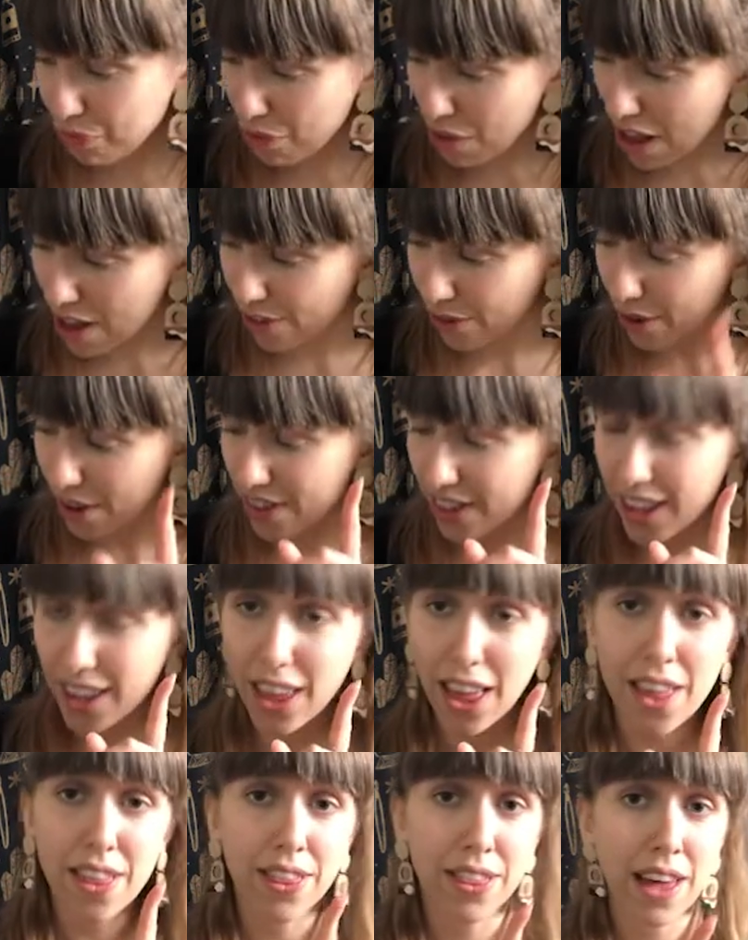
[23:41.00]
So I
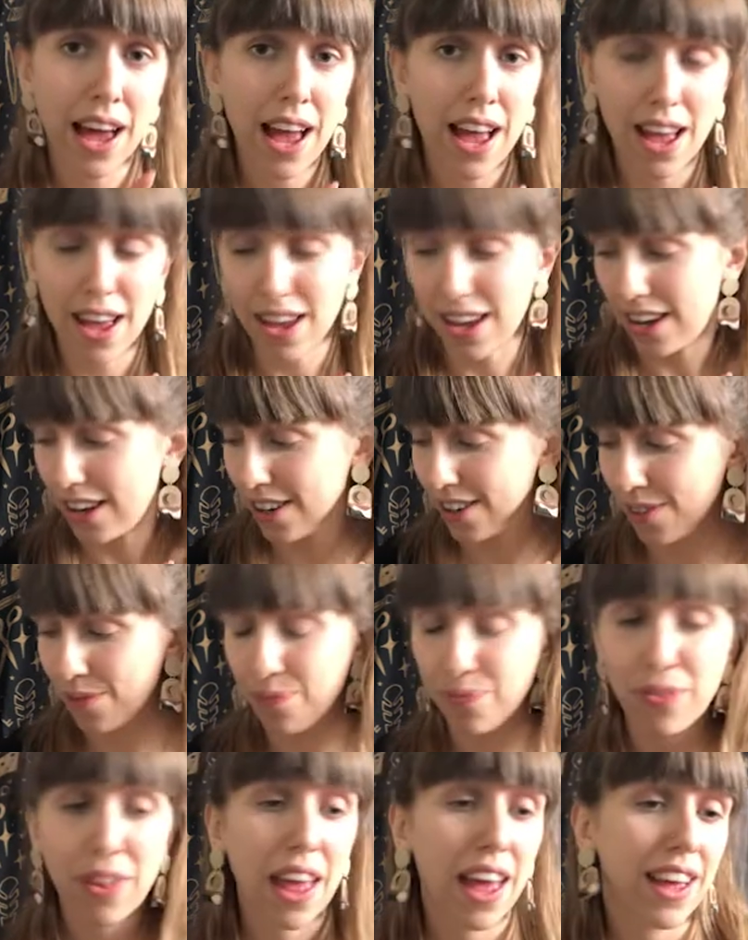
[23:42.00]
think that hair
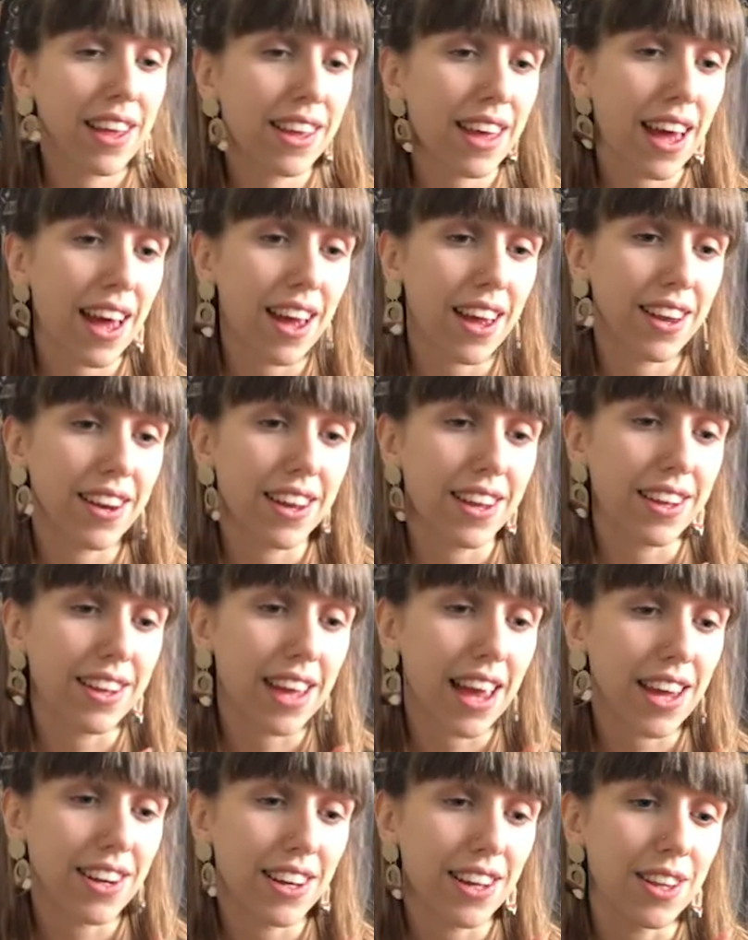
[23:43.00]
can
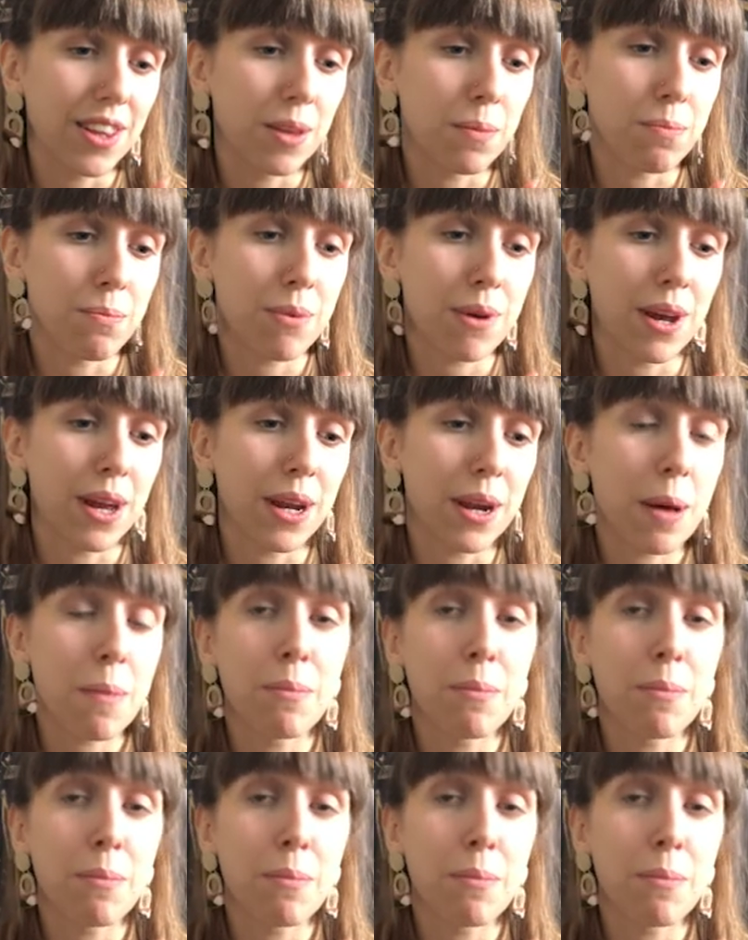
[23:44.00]
get in the bin,